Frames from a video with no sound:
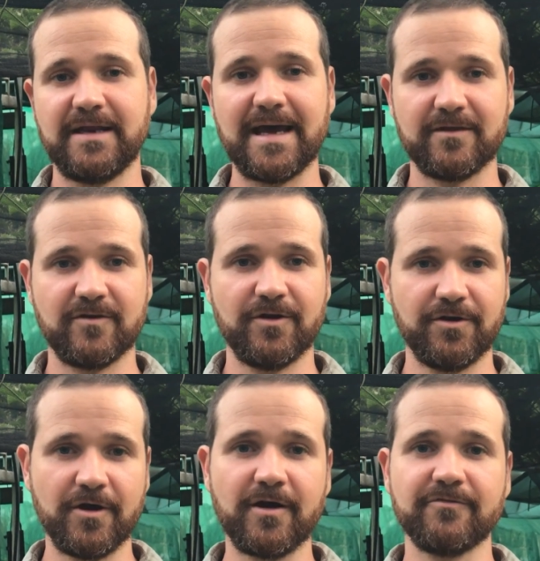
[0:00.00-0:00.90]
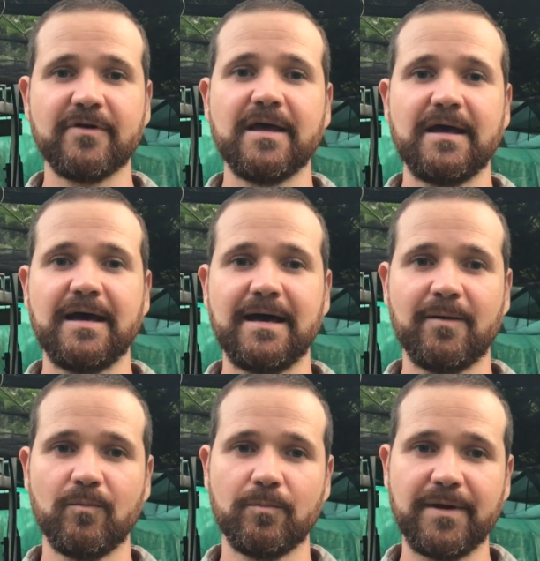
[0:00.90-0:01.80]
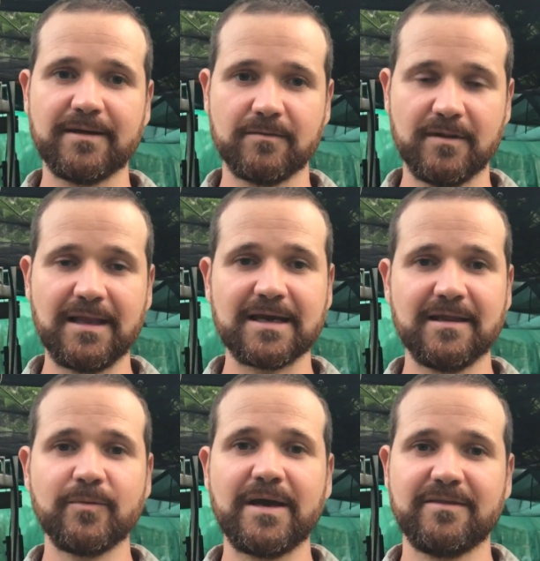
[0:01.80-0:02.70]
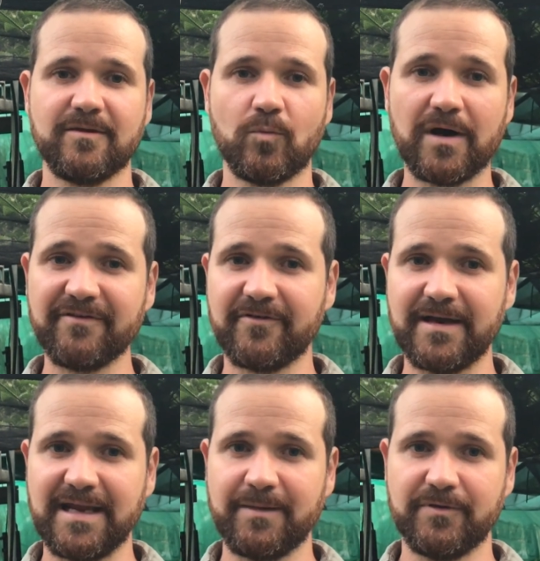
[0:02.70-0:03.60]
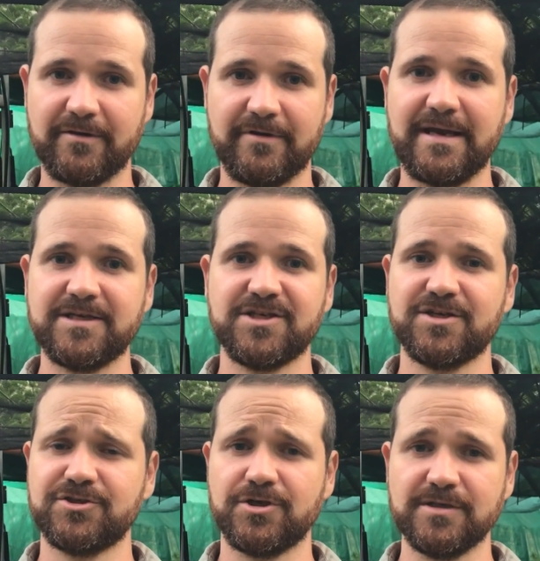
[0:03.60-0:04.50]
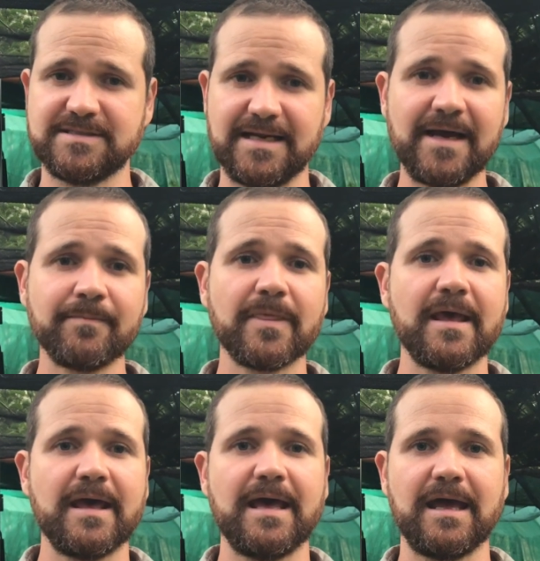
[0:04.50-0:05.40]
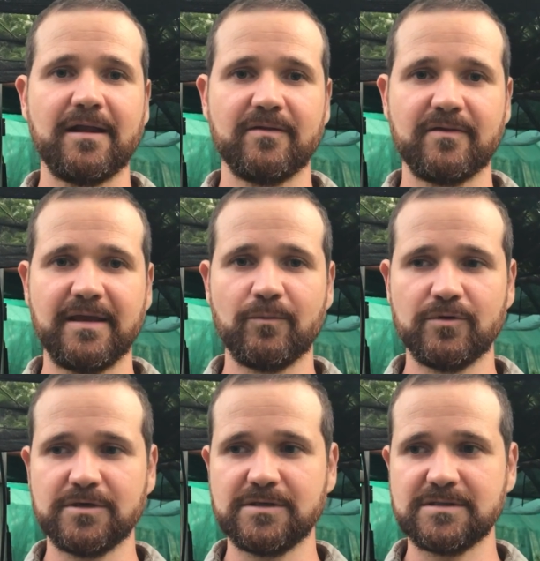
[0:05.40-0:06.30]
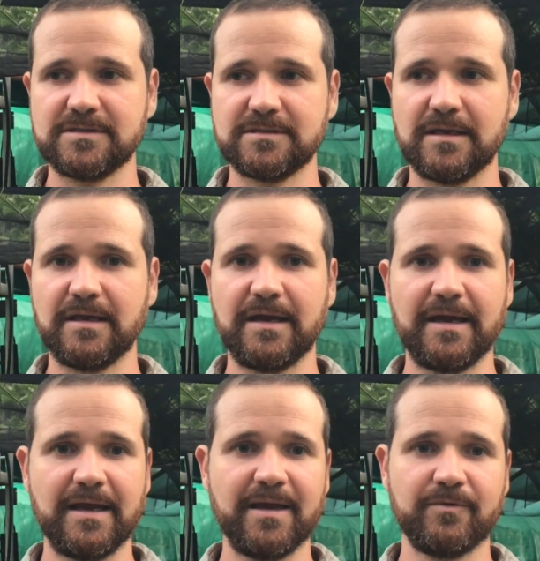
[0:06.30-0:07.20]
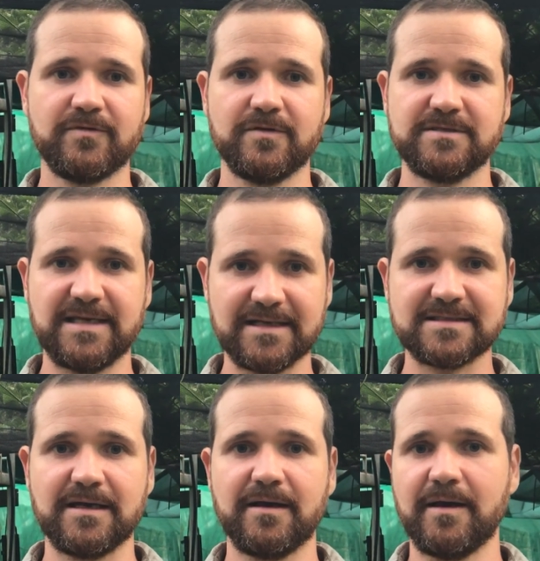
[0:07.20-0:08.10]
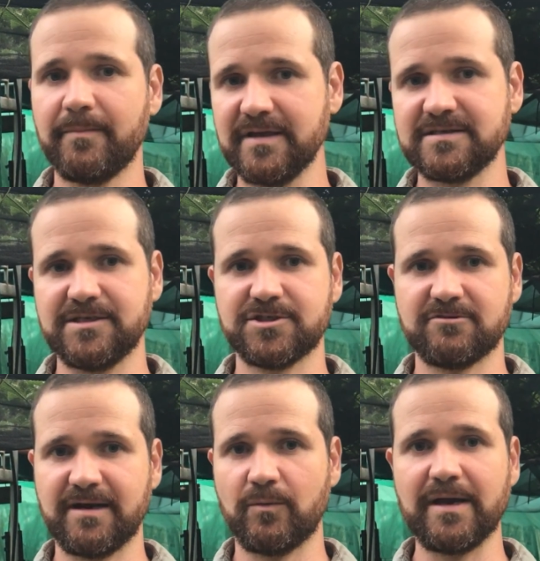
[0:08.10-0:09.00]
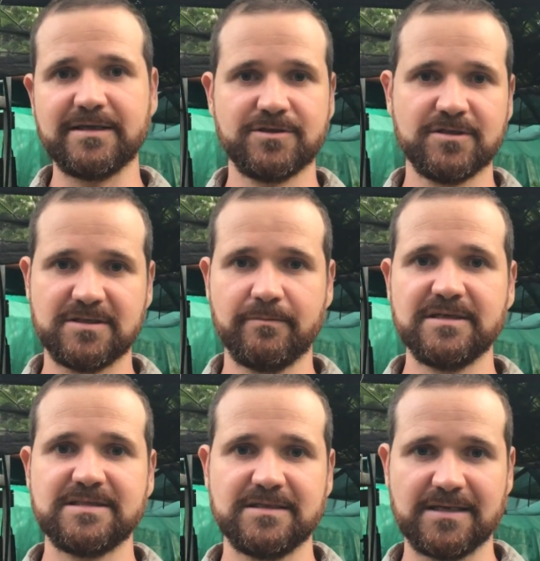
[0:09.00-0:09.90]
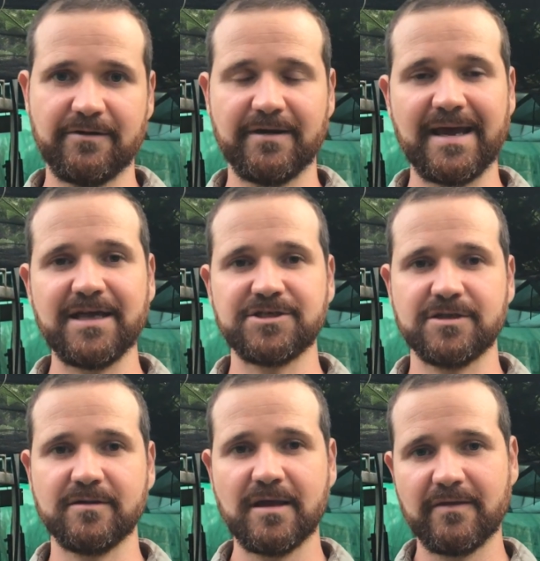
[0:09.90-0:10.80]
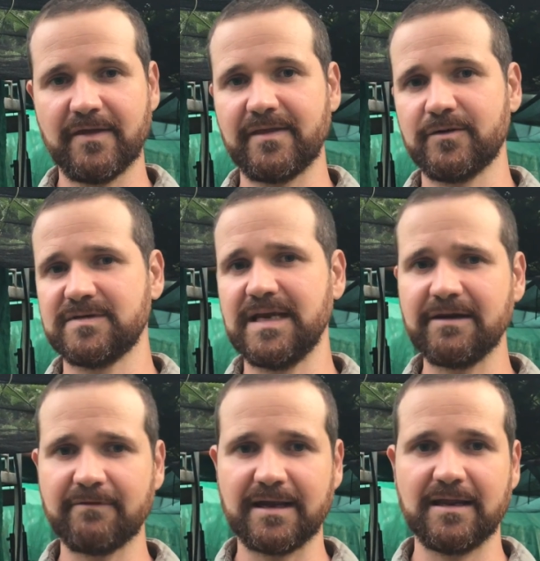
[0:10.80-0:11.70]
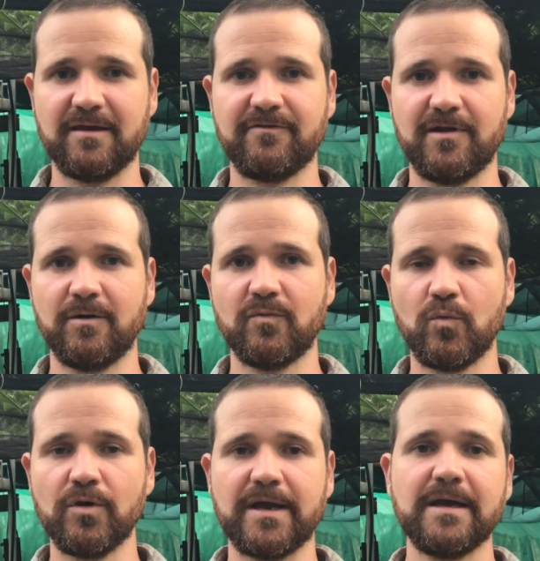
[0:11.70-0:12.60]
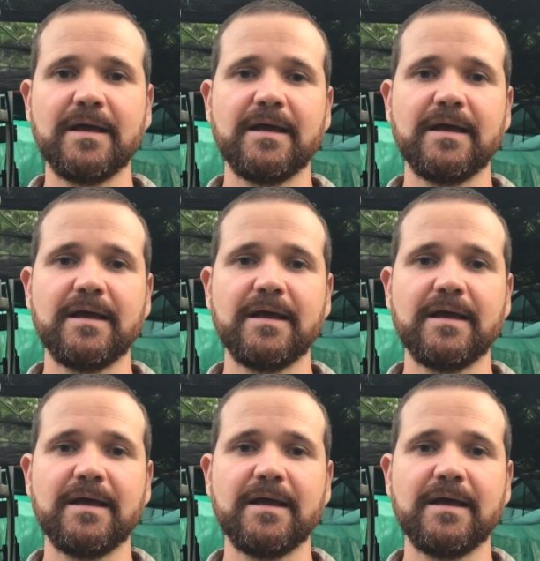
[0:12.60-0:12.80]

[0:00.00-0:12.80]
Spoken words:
he'd had it turned off. But luckily we had the Wi-Fi enabled irrigation controller set up, and it was able to send us a message straight away as soon as it missed its irrigation that there was an irregular flow of water.